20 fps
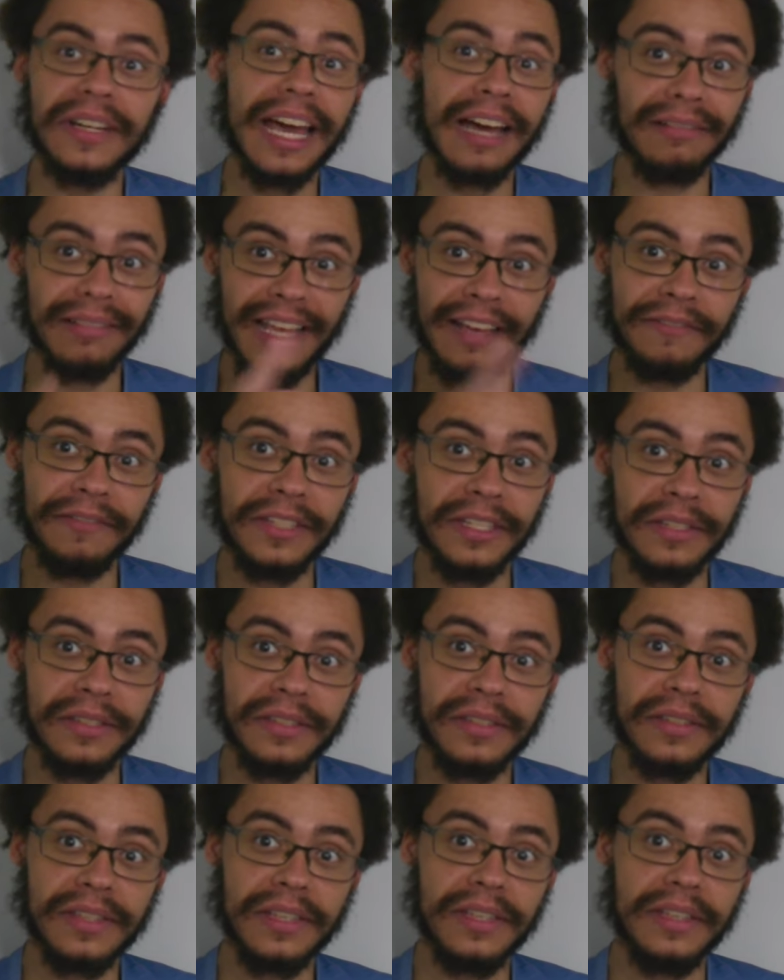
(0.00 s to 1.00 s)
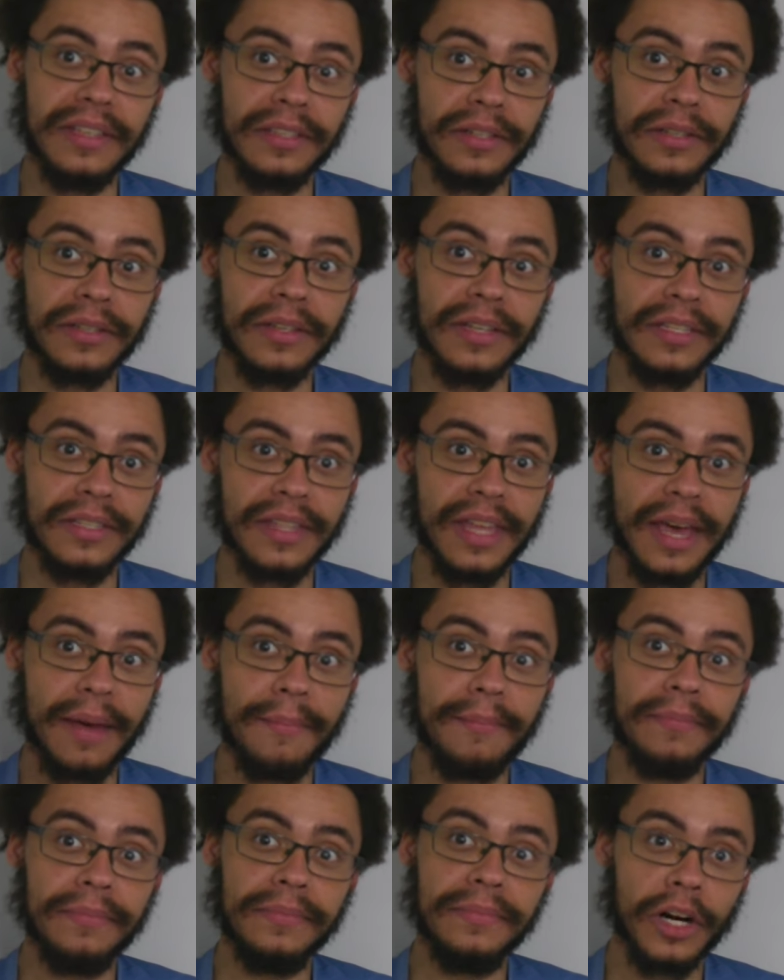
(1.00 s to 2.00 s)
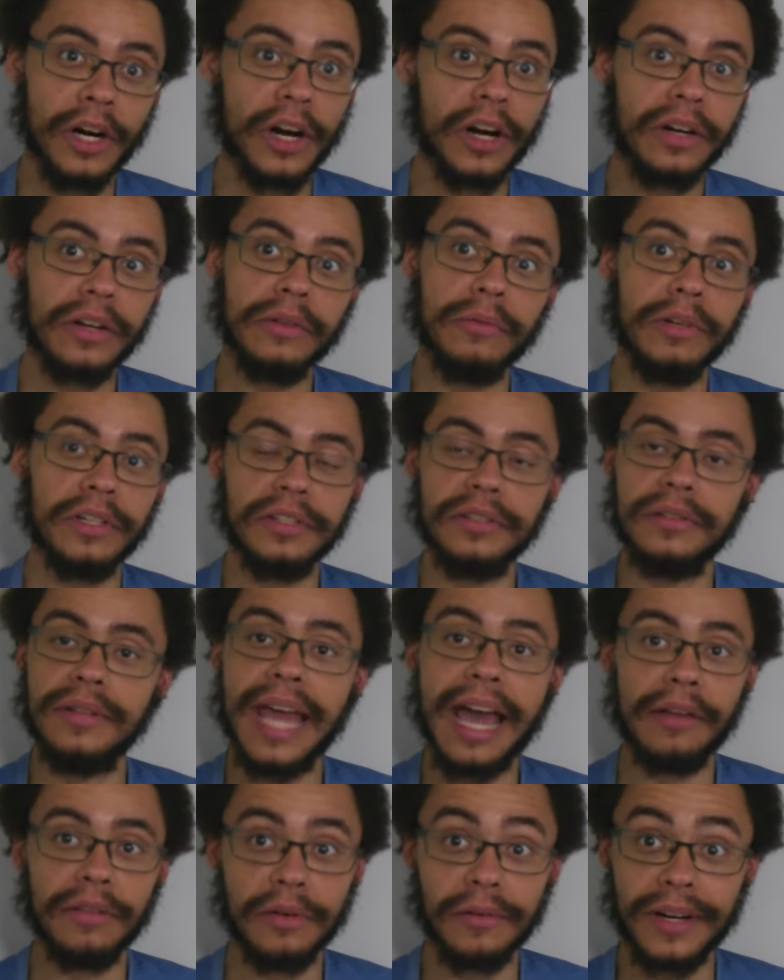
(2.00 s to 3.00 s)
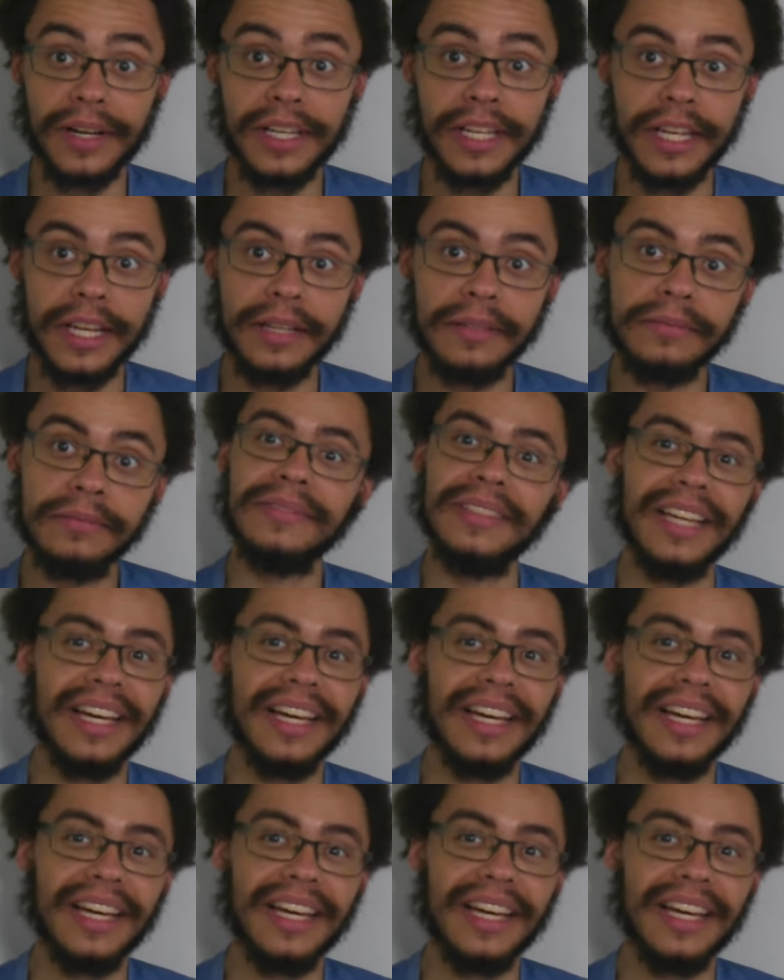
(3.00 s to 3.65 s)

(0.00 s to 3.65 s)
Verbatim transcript: Now, left is is is them, her, which now they're a he.